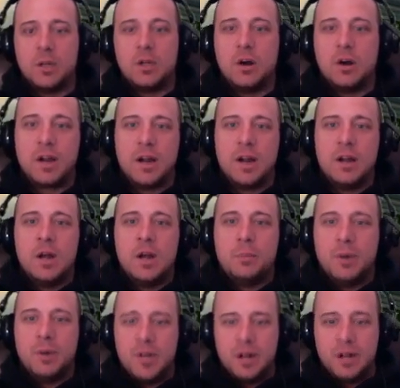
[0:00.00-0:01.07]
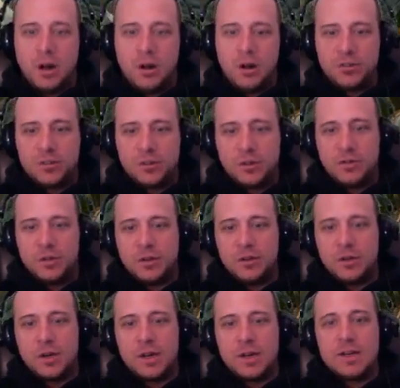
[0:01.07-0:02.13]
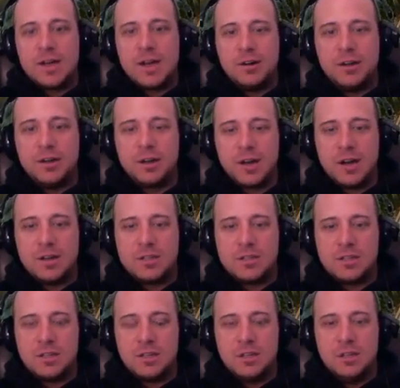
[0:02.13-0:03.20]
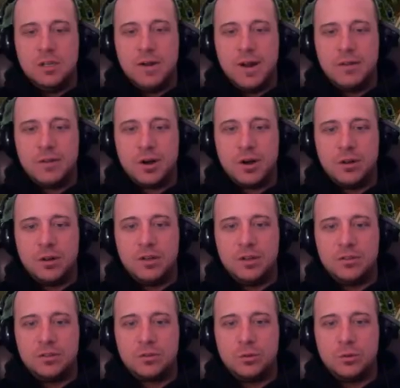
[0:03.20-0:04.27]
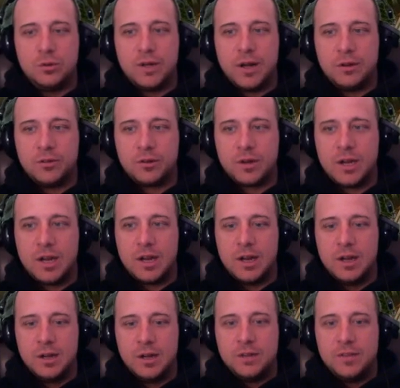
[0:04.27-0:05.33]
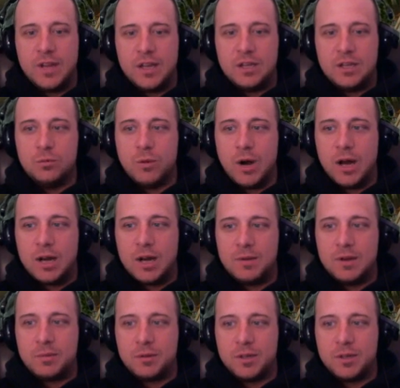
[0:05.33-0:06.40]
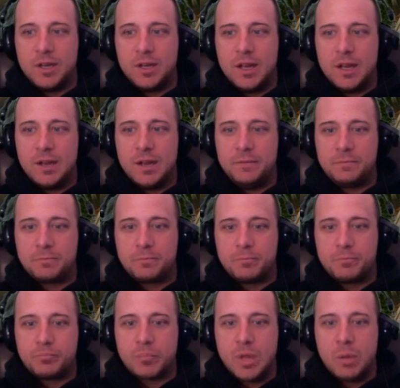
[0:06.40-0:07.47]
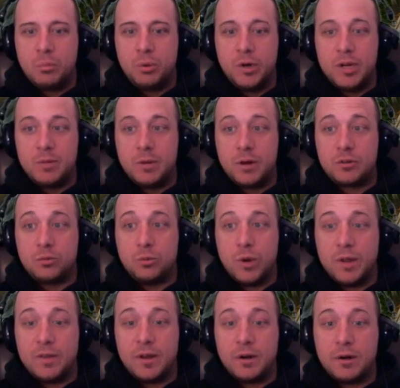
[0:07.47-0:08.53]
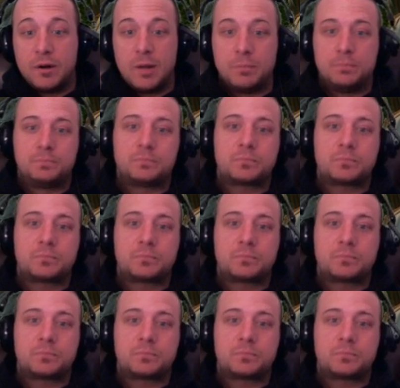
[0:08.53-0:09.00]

Okay, but also if you're looking down here, guys, you have all these cooldowns, okay, that you want to be able to hit pretty much when they're up.